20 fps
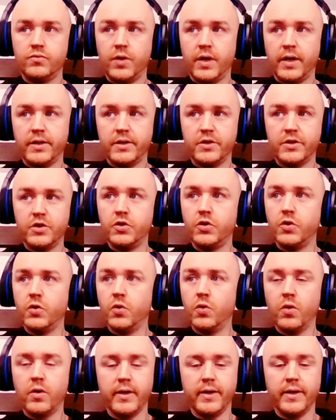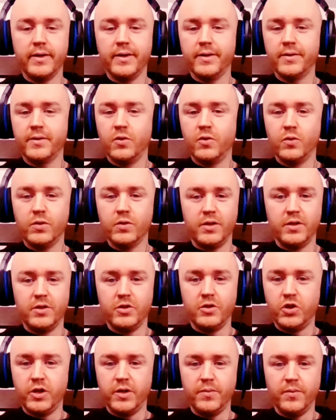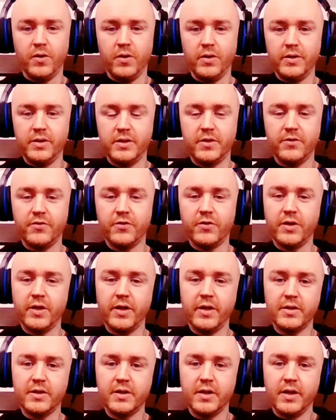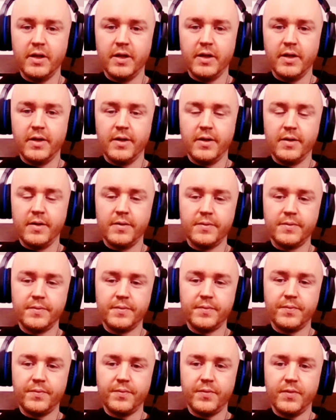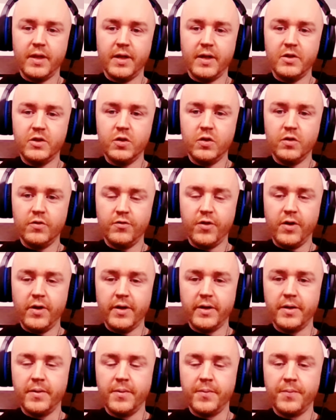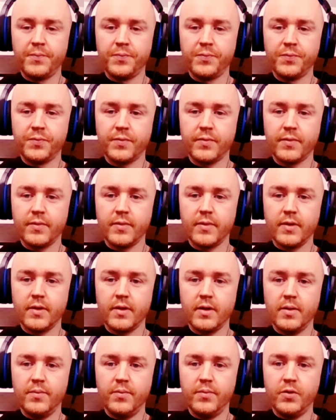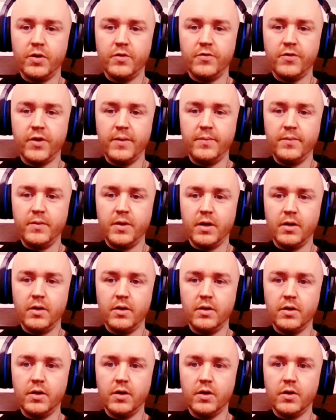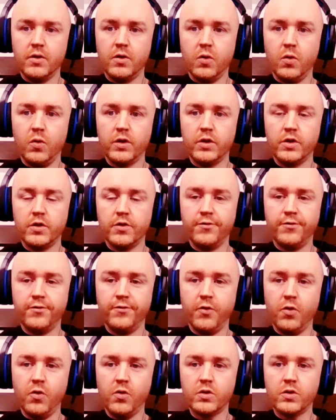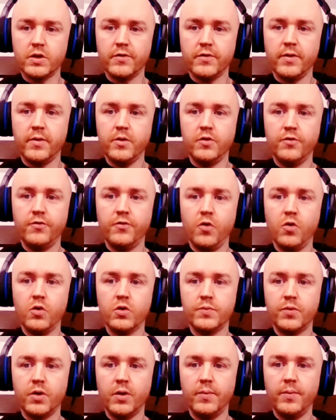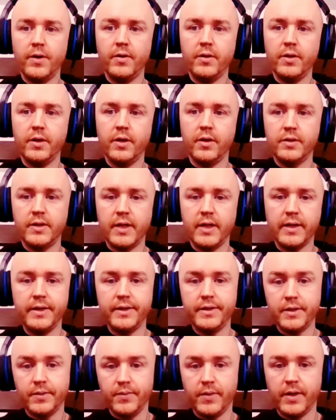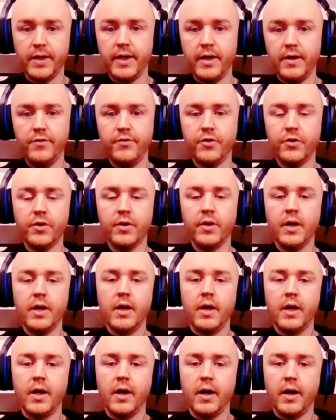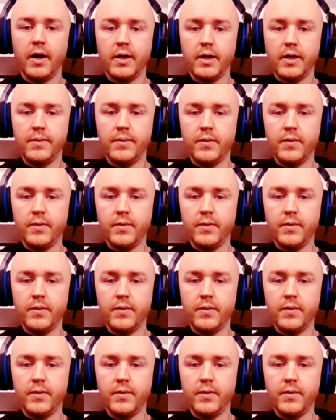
practicing yoga, going to the gym, all these different things. That's all fine. But if I'm not going to focus, if I'm going to focus primarily on techniques and behavior, and